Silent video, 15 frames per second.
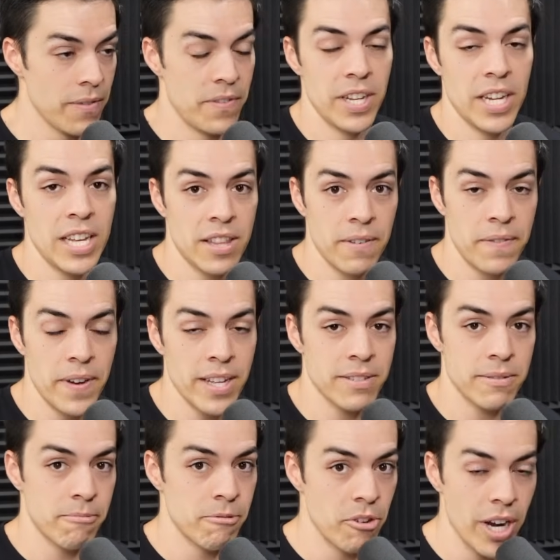If you need the
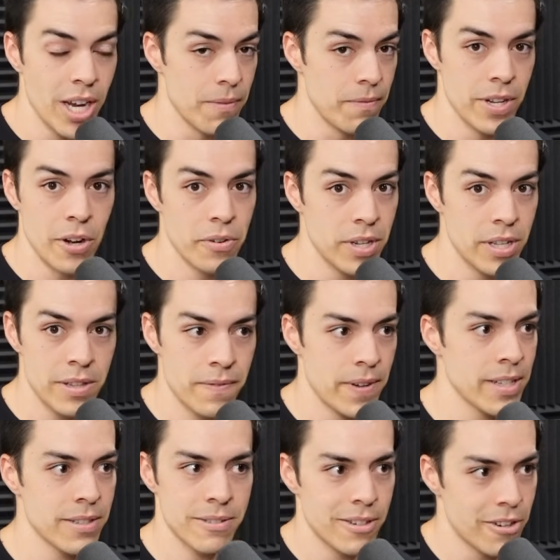fence, great. If you don't need the
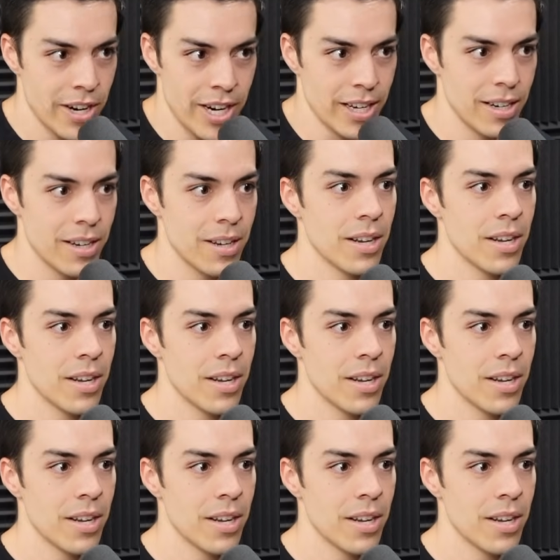fence, great.